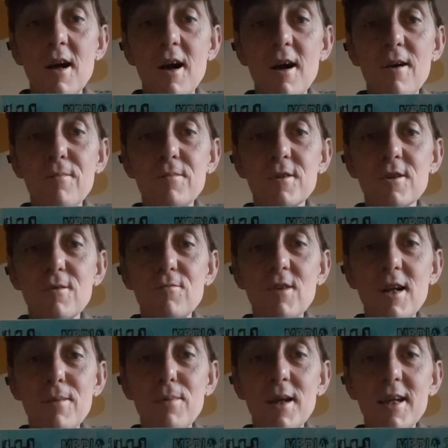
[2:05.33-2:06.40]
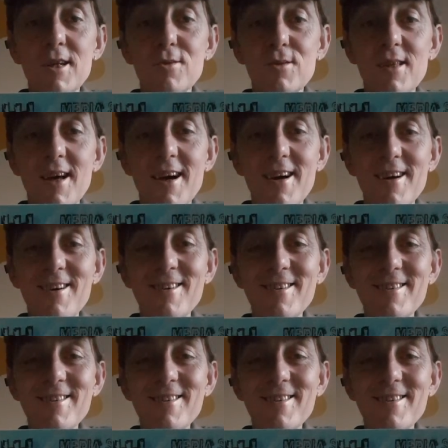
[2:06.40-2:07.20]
So I'm really pleased with that.